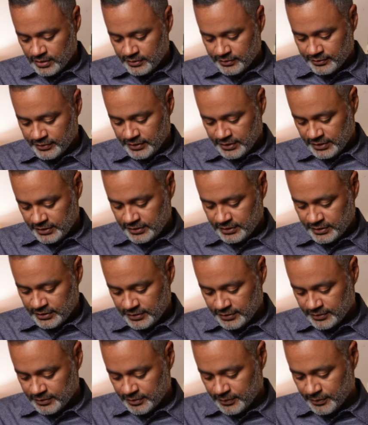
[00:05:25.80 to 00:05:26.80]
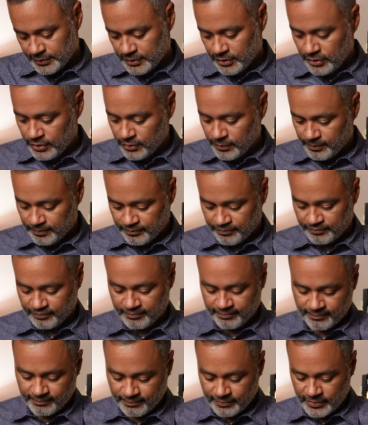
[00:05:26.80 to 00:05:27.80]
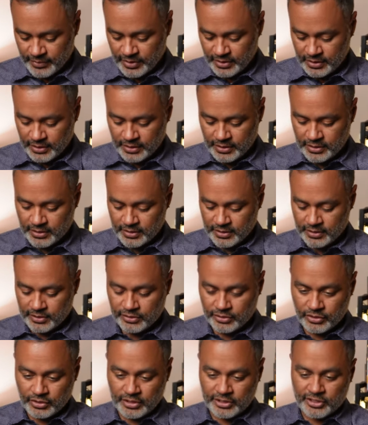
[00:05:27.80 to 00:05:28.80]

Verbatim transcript: All right, there we go. So